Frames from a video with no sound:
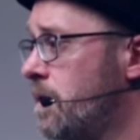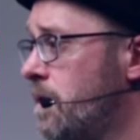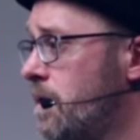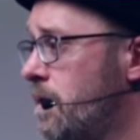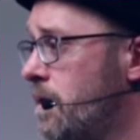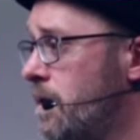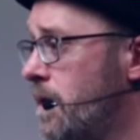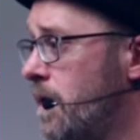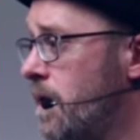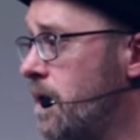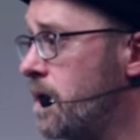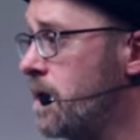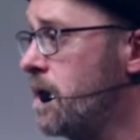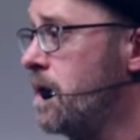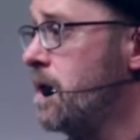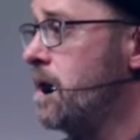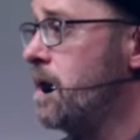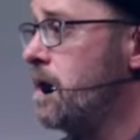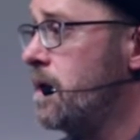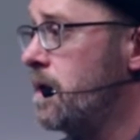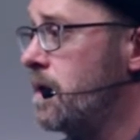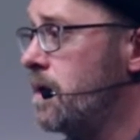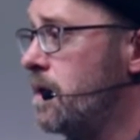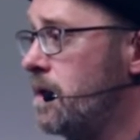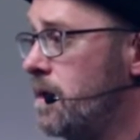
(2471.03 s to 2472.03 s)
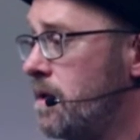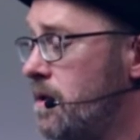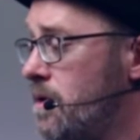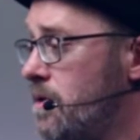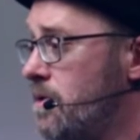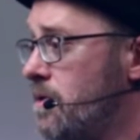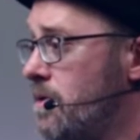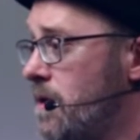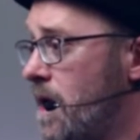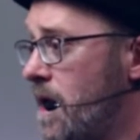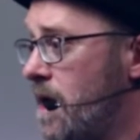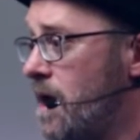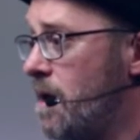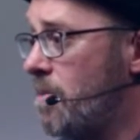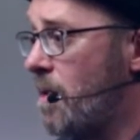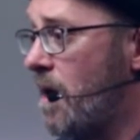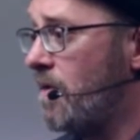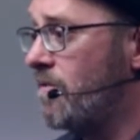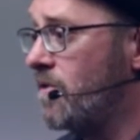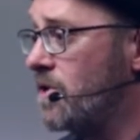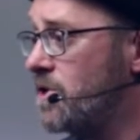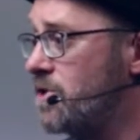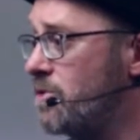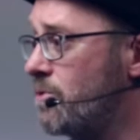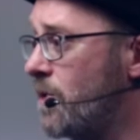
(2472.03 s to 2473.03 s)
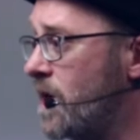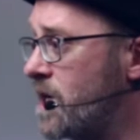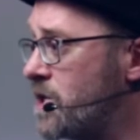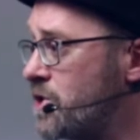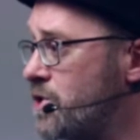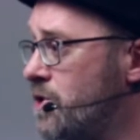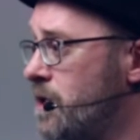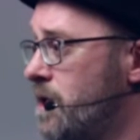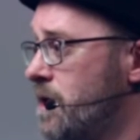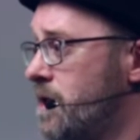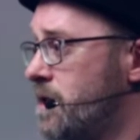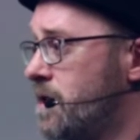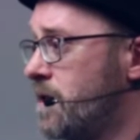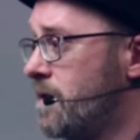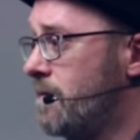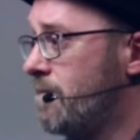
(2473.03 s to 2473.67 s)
Right? You end up having to ration it.